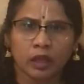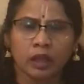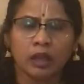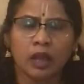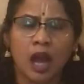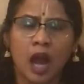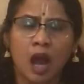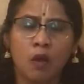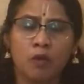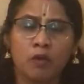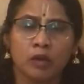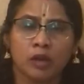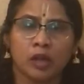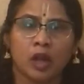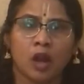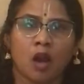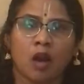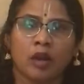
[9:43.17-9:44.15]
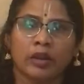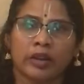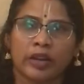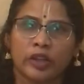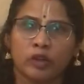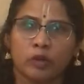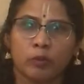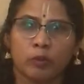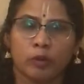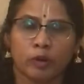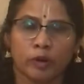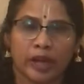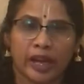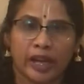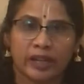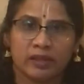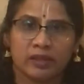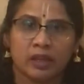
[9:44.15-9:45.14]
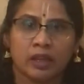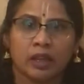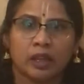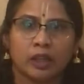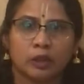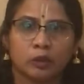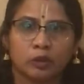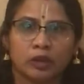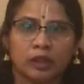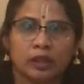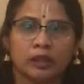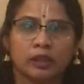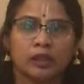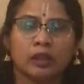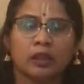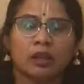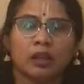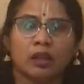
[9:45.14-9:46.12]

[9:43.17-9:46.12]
and how Lord reciprocates to the